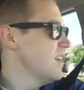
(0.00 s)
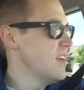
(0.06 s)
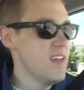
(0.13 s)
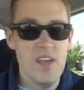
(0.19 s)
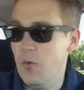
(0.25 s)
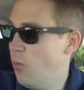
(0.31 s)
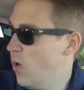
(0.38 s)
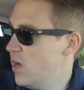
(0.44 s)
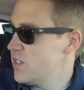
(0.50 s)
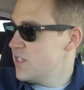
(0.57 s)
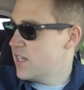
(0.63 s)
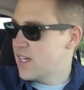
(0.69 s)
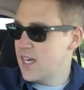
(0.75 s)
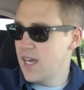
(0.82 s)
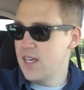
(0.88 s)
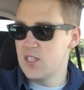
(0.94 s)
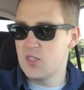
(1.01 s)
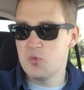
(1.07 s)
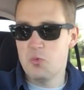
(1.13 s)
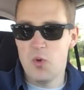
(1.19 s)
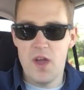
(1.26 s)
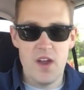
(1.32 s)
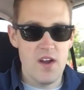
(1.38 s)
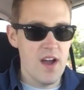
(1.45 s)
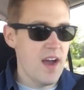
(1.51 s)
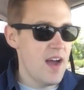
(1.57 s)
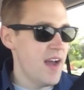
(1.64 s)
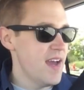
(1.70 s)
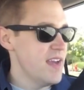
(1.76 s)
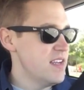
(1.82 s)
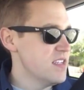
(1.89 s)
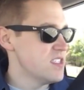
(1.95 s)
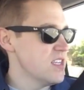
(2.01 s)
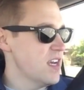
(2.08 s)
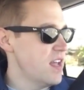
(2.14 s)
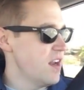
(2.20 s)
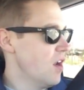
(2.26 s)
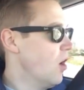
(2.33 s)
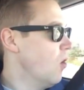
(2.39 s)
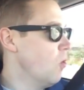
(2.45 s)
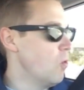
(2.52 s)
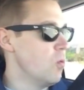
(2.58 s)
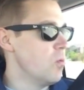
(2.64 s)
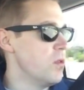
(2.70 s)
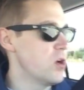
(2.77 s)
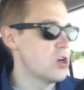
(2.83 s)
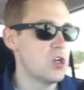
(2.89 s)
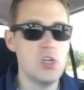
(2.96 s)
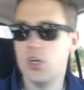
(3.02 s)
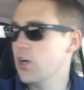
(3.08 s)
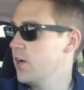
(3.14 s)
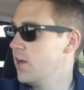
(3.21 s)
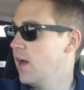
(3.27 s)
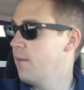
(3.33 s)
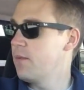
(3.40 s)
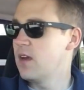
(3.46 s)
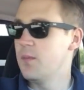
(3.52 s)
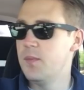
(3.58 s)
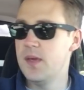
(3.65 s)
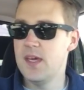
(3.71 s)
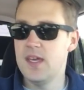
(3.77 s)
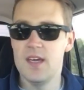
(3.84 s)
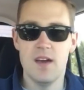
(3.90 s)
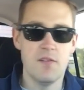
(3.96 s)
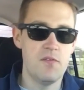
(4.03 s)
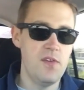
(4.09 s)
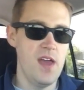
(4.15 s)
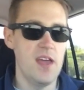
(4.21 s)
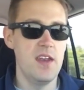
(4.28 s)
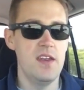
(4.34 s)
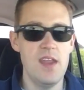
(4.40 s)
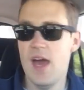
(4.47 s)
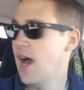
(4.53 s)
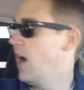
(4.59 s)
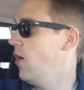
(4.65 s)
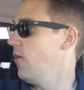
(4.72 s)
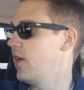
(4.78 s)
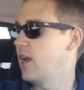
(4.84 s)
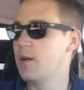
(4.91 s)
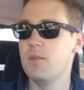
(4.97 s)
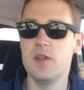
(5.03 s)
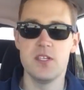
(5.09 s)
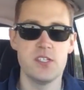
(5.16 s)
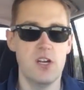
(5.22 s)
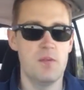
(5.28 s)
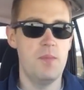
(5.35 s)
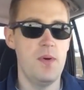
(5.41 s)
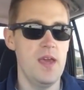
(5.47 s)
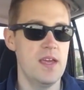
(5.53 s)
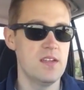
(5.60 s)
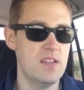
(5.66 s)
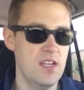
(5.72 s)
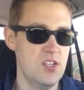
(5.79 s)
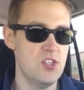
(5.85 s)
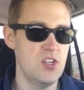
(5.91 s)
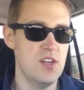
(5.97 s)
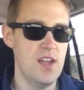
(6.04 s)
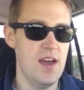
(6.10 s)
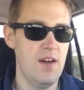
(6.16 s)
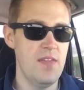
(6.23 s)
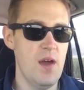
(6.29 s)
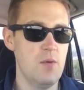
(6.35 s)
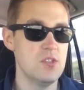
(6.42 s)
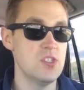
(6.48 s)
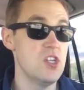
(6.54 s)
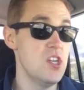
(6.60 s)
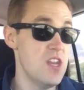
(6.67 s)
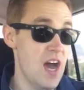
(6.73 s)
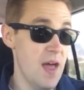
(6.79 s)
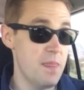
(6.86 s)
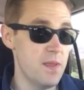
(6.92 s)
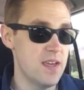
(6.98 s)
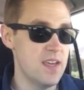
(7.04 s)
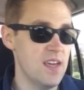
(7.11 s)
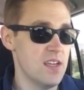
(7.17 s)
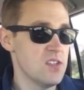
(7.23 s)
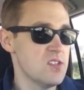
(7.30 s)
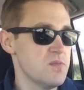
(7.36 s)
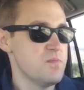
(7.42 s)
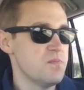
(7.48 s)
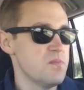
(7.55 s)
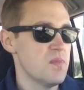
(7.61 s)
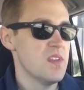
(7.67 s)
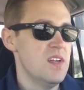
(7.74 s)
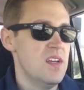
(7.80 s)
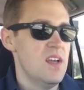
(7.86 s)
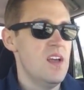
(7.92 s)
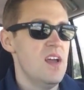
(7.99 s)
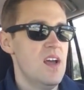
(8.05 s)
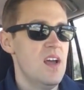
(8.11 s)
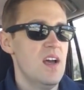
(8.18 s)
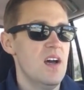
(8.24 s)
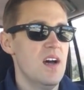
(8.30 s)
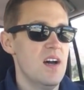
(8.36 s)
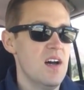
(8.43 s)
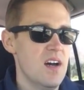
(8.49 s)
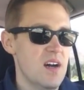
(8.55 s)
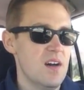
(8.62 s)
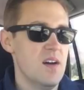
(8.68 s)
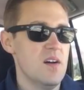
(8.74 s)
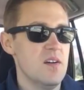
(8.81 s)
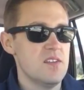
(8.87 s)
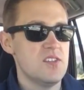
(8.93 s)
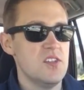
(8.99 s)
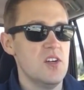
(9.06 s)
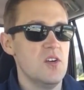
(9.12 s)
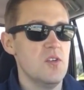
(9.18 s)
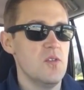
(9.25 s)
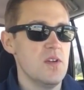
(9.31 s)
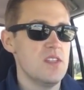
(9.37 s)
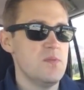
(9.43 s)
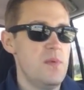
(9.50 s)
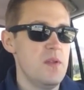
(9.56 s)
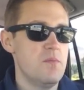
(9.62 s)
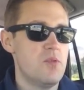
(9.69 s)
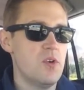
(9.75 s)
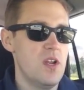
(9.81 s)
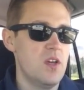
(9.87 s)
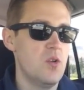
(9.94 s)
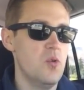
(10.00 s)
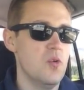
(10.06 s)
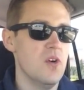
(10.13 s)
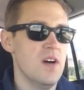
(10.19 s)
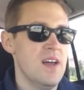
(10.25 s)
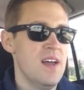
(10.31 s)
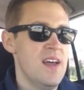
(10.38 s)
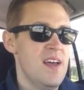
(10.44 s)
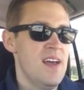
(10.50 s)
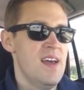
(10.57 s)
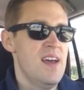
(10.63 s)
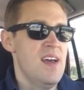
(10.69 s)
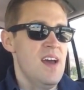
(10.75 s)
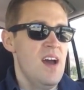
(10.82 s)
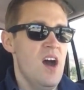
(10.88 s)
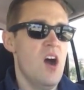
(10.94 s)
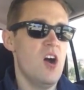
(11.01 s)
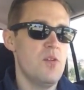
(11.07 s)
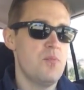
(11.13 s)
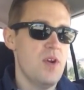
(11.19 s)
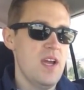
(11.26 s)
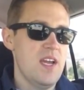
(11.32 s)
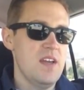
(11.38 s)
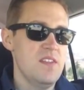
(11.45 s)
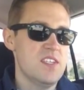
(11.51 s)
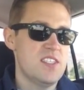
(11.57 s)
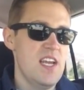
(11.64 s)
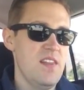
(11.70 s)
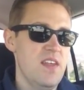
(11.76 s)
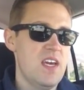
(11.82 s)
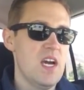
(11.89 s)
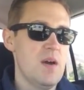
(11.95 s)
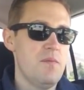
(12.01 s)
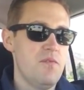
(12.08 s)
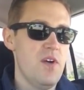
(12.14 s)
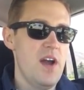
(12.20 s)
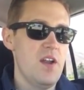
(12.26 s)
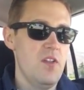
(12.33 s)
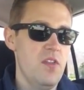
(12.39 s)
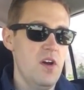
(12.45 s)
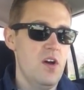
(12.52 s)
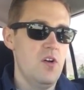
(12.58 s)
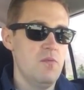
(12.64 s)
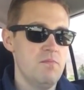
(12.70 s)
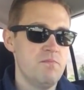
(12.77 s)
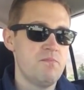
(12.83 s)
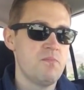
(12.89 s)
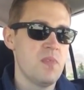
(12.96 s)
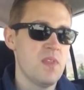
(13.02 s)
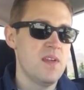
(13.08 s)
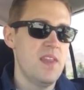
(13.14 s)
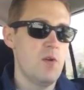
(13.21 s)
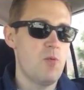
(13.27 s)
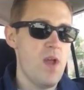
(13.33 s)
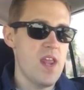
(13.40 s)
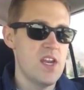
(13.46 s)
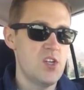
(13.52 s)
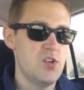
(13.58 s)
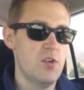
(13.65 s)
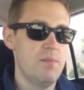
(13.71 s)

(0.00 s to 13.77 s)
it wasn't a case where I decided, oh, they're good, I'm going to be a fan now and I'm going to start paying attention now. That was not the case. So it's been pretty cool. Heartbreak in the Stanley Cup final, though. They ran into